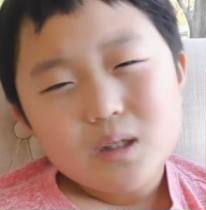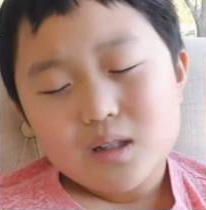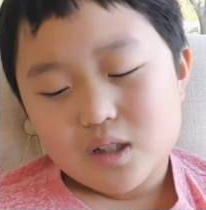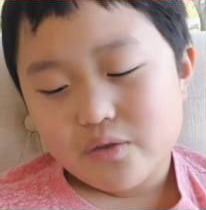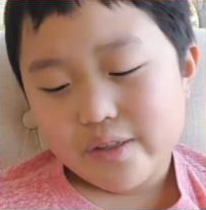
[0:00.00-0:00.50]

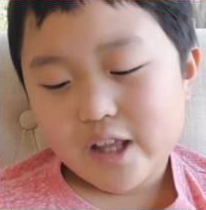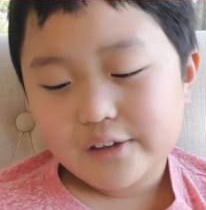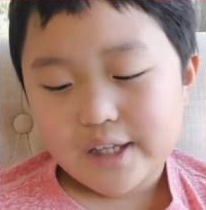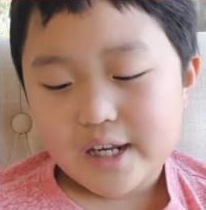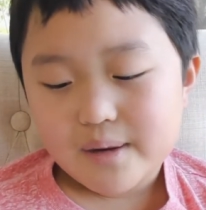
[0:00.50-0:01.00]
do you think
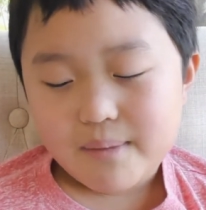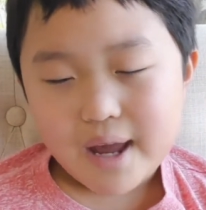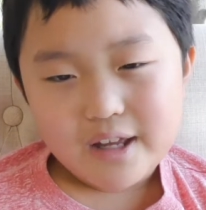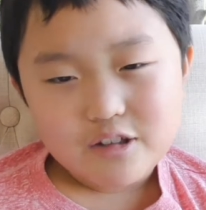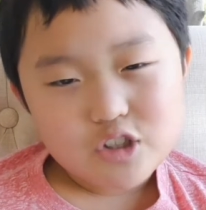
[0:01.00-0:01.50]
that Lady
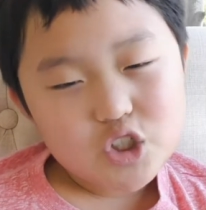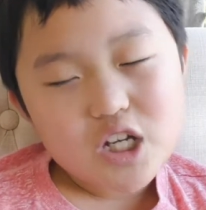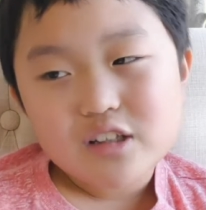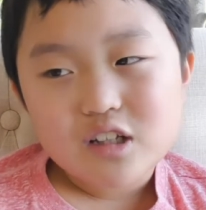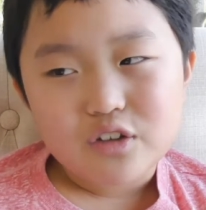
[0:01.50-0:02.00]
Meng is
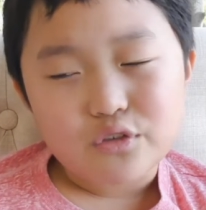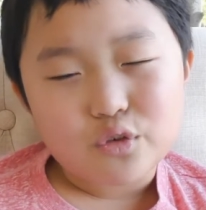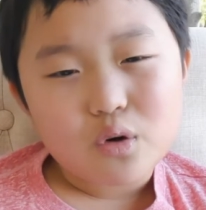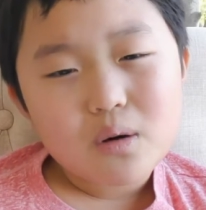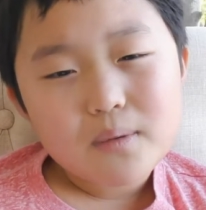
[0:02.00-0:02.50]
just a
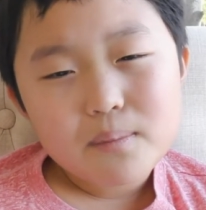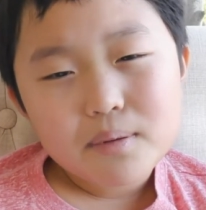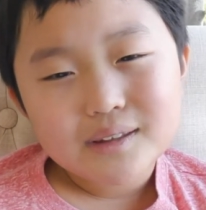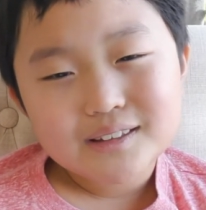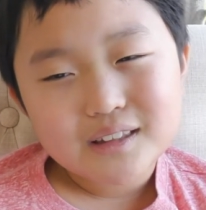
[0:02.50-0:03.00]
normal
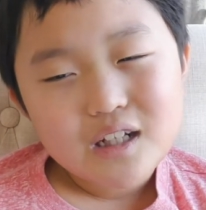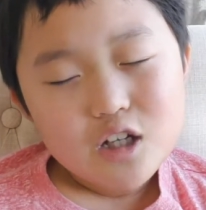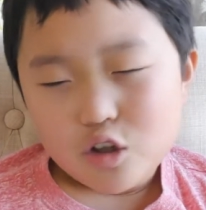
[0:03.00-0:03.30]
person?